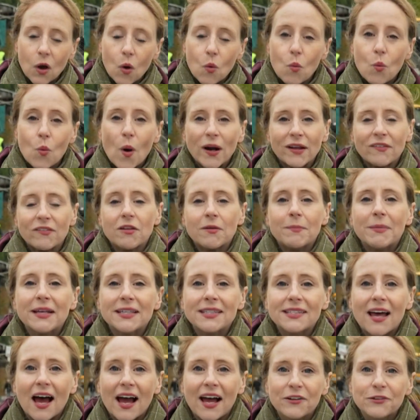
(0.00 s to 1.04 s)
One of the
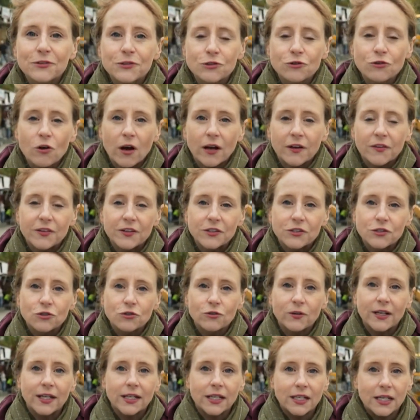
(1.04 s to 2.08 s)
missiles struck this
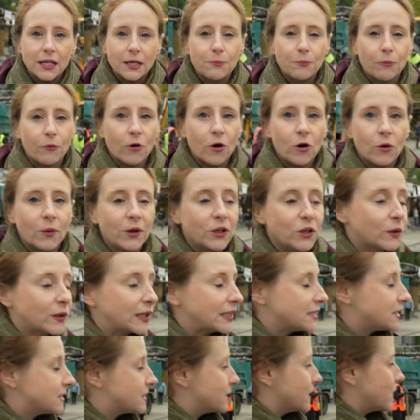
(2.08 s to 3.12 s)
street in Dnipro, and you
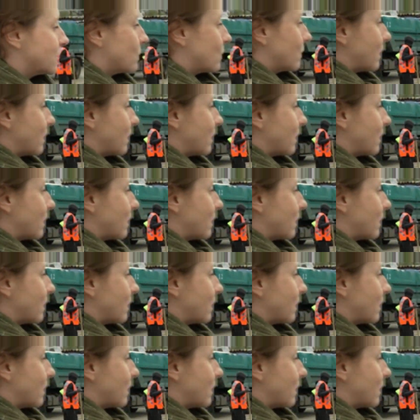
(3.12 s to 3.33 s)
can see